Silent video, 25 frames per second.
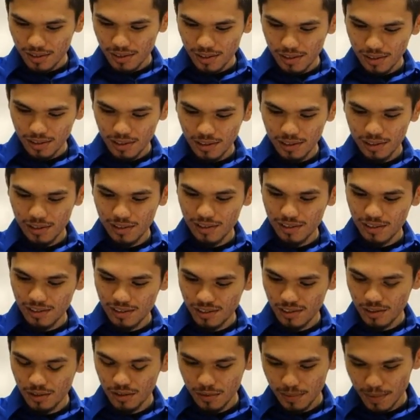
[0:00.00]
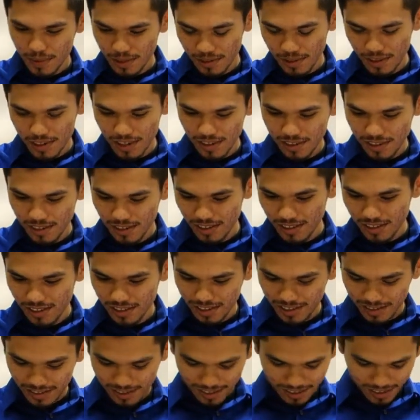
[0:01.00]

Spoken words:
to do this presentation, so.